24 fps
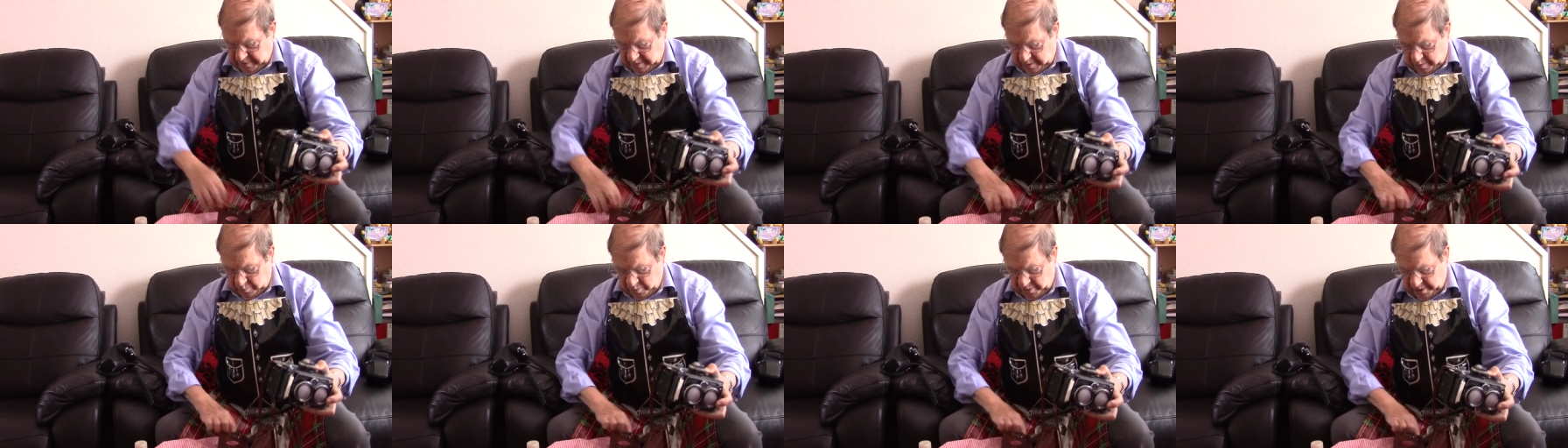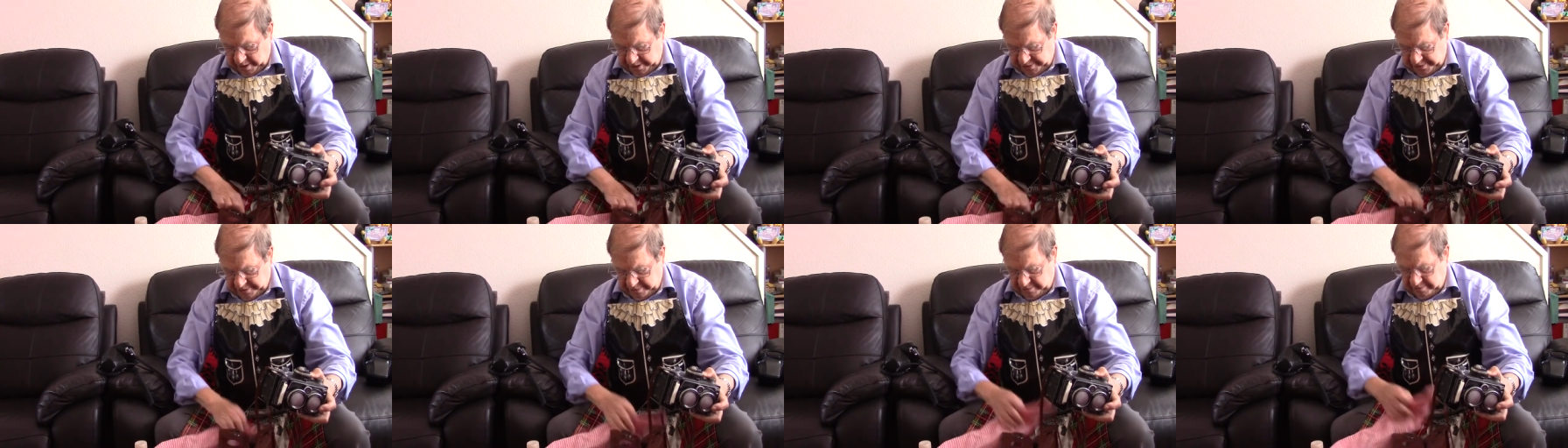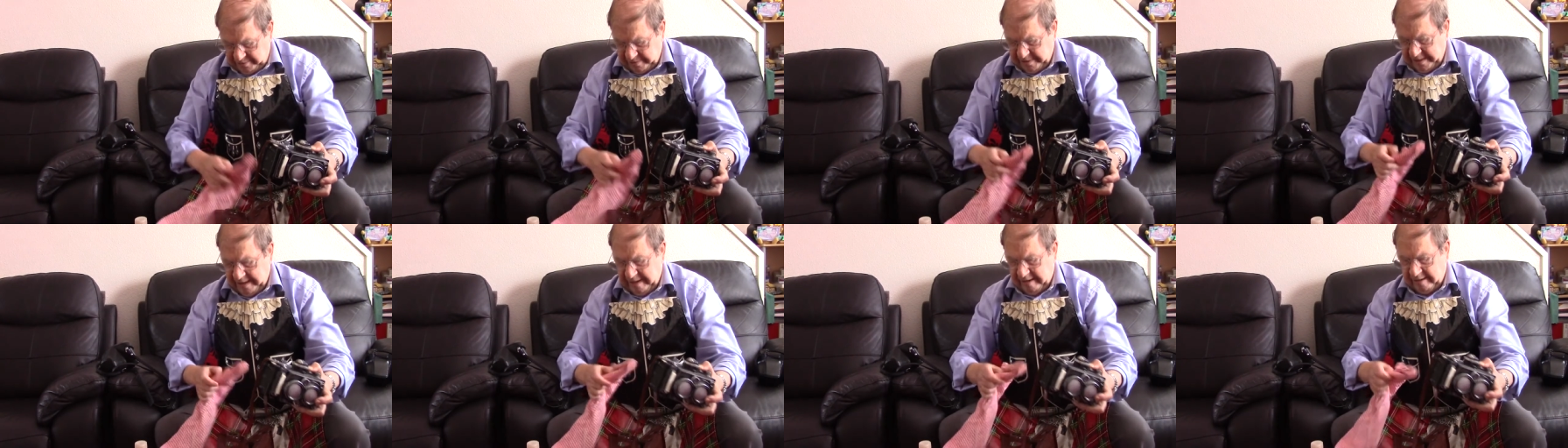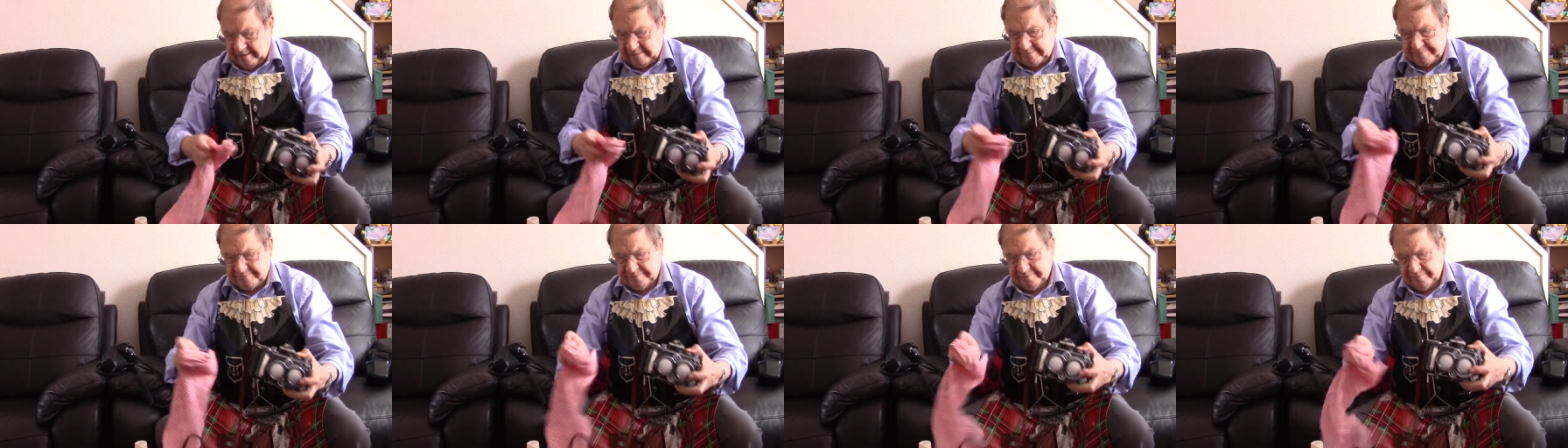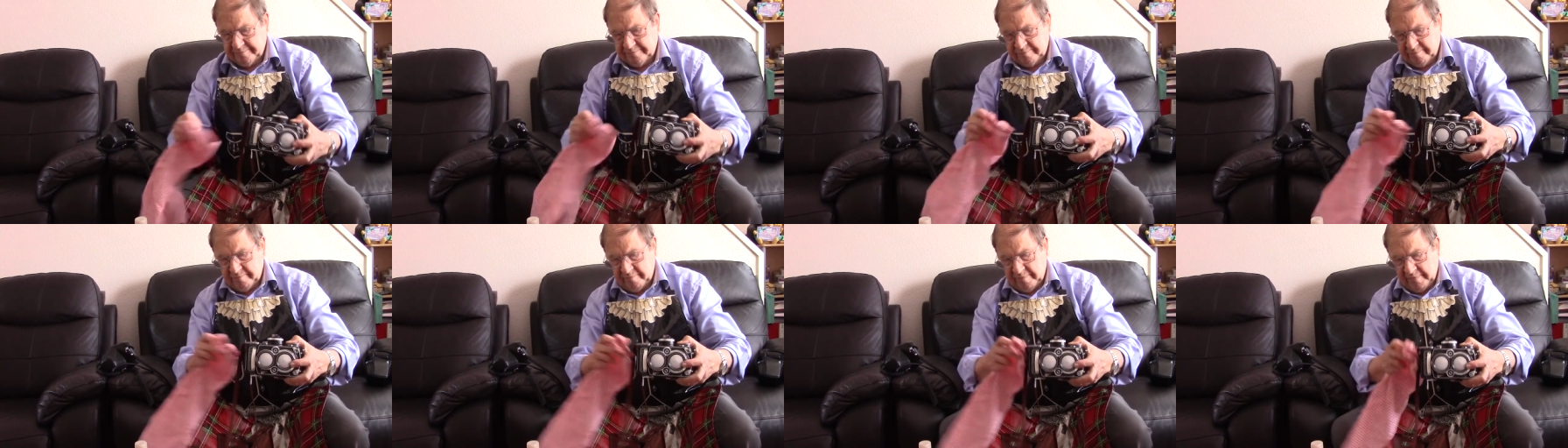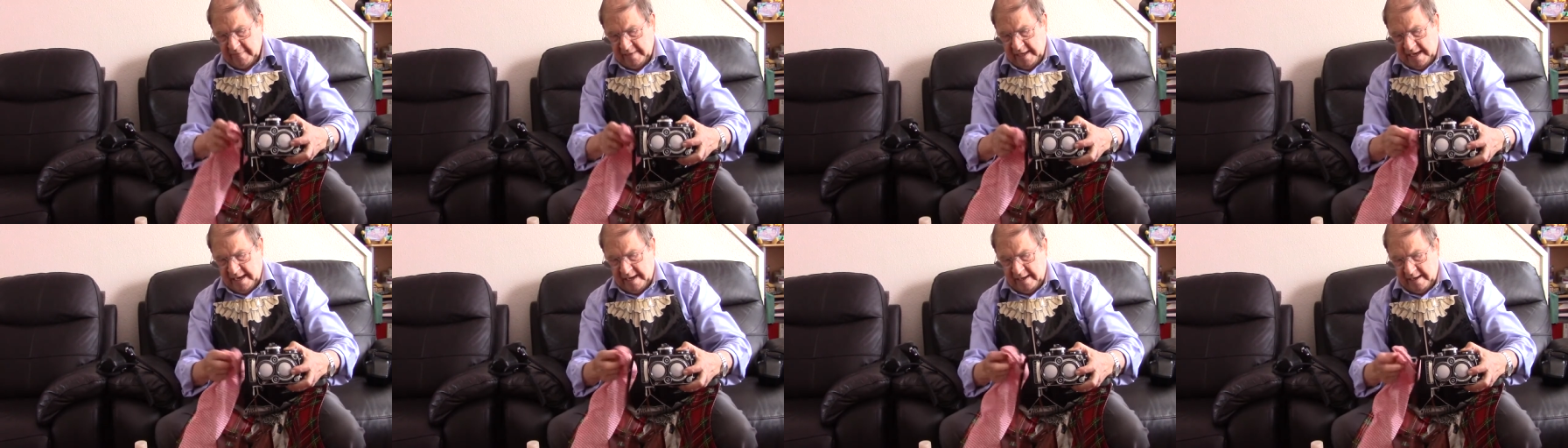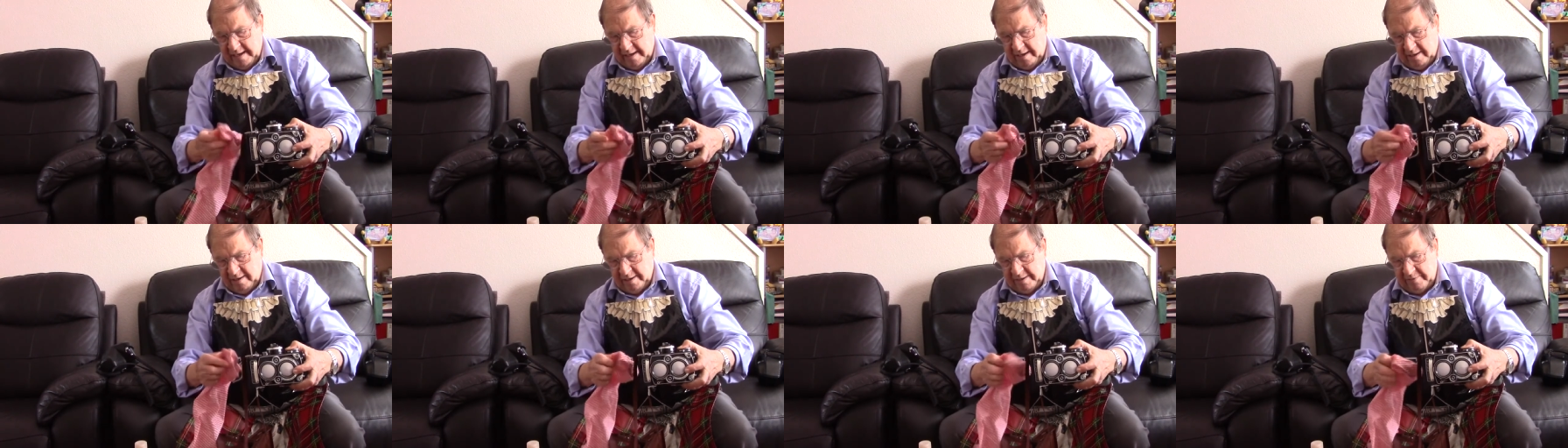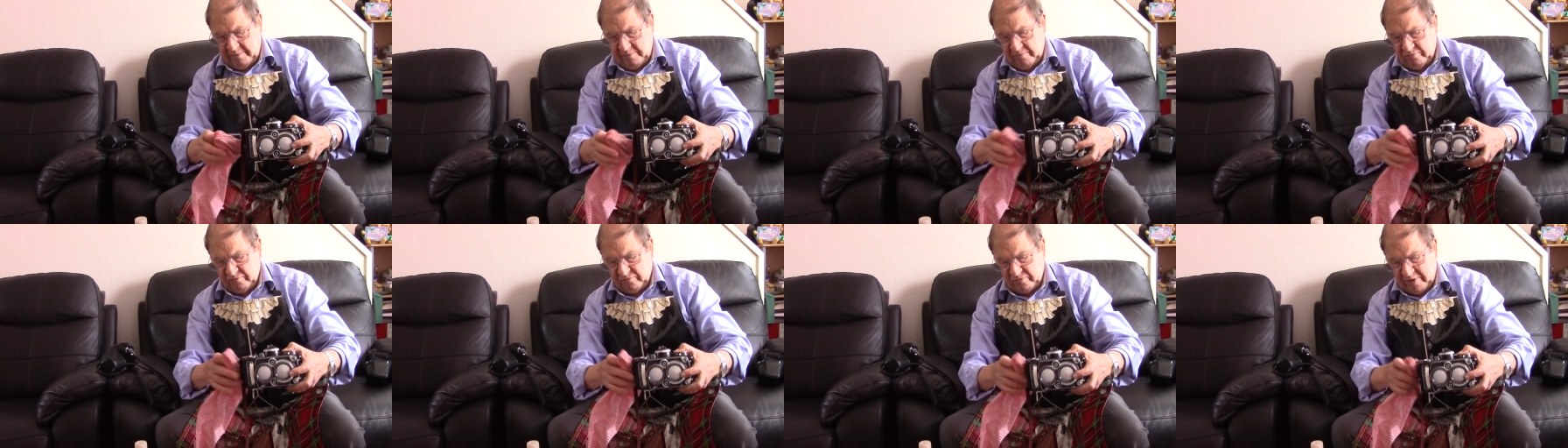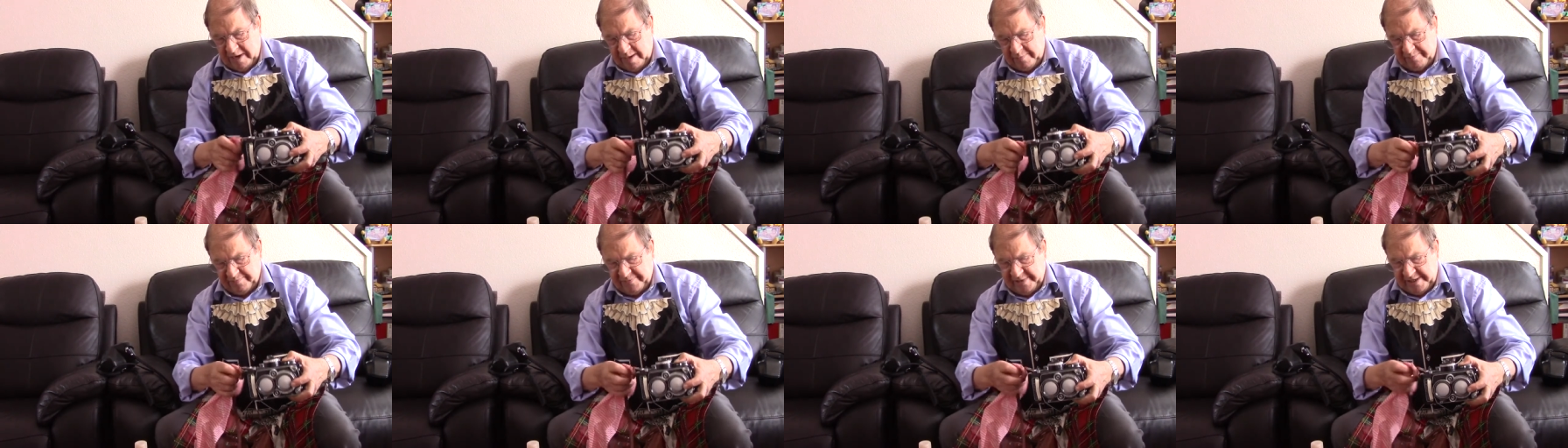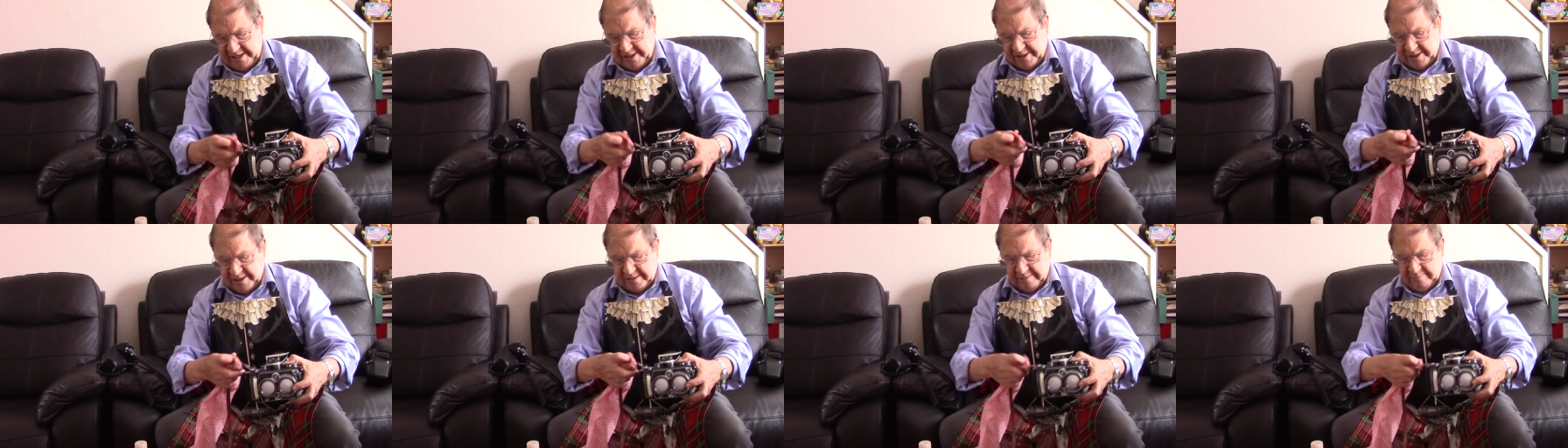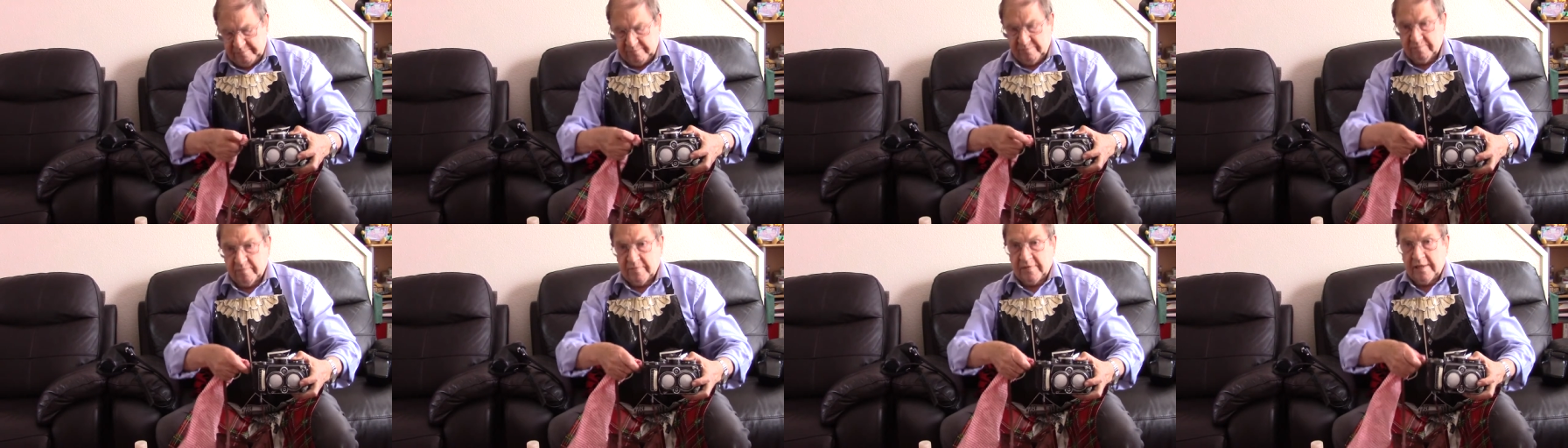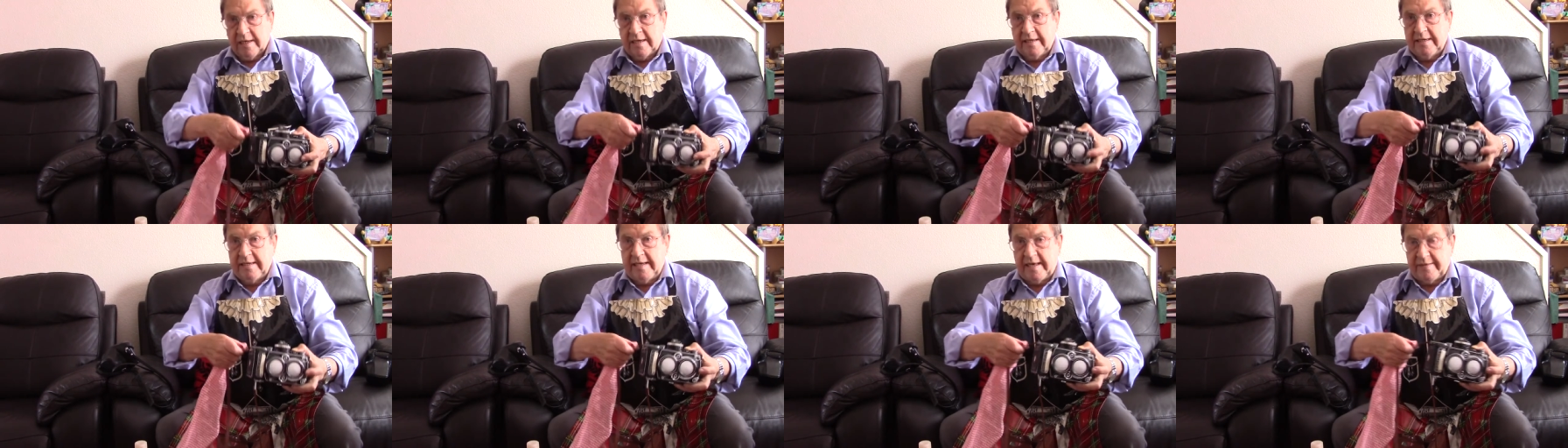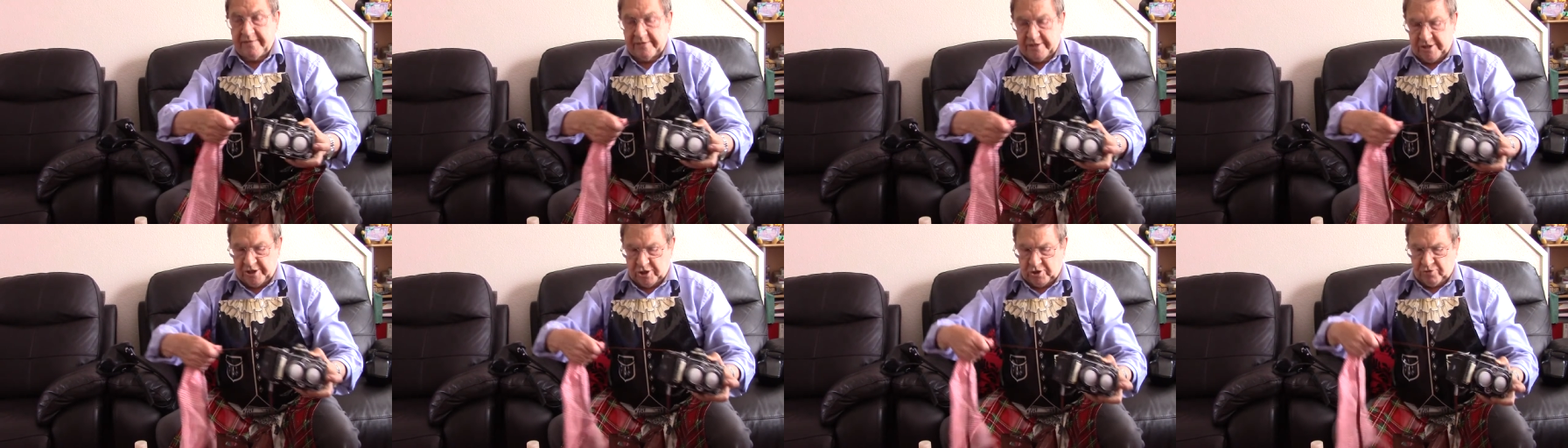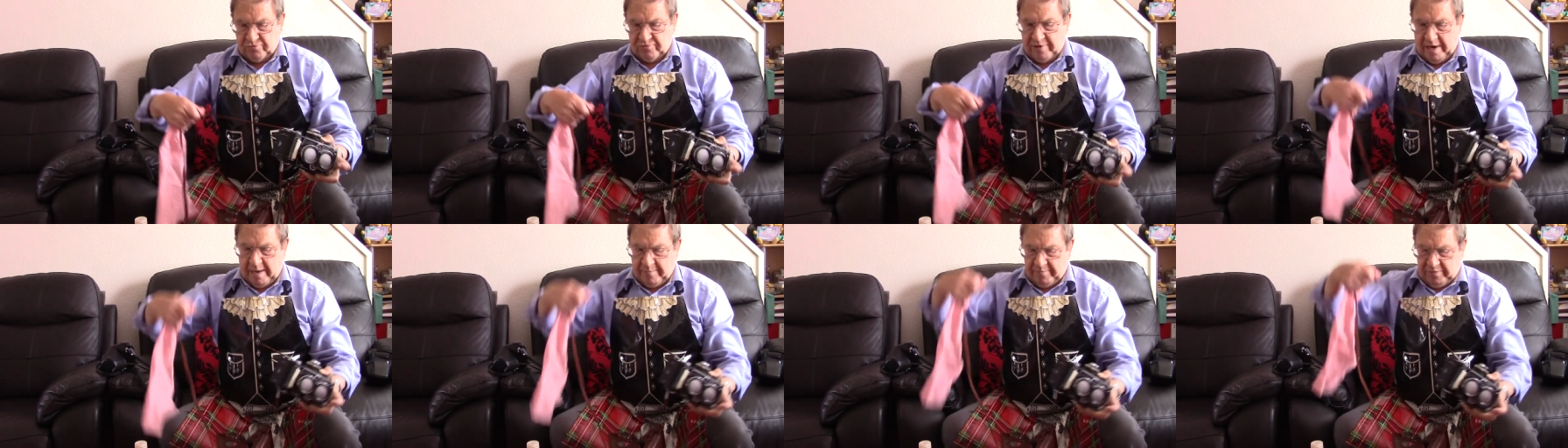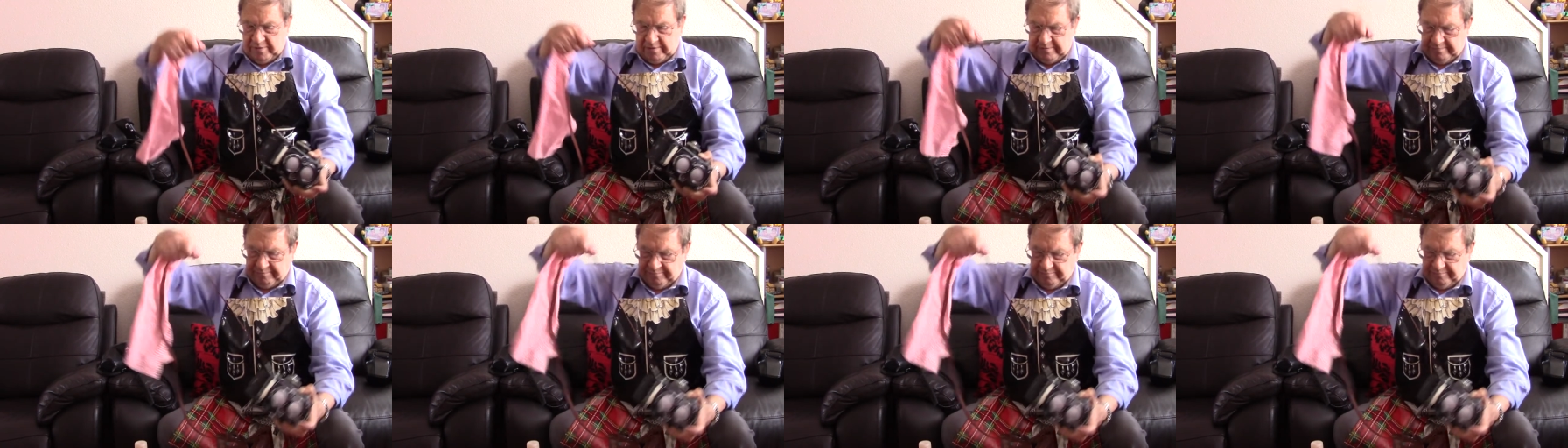what I do now, I rub this leather strap